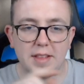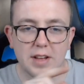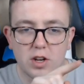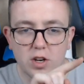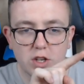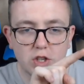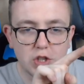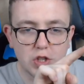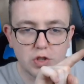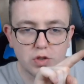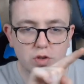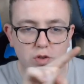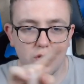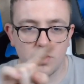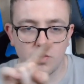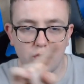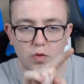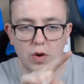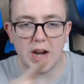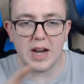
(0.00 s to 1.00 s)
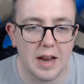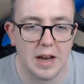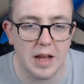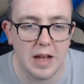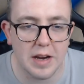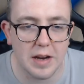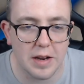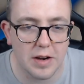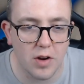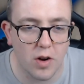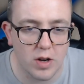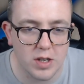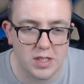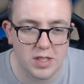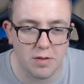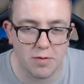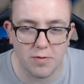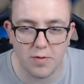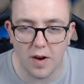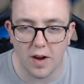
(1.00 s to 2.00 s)
They could have just written it in a
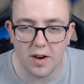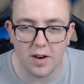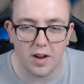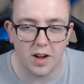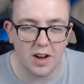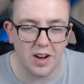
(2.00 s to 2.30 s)
nicer font.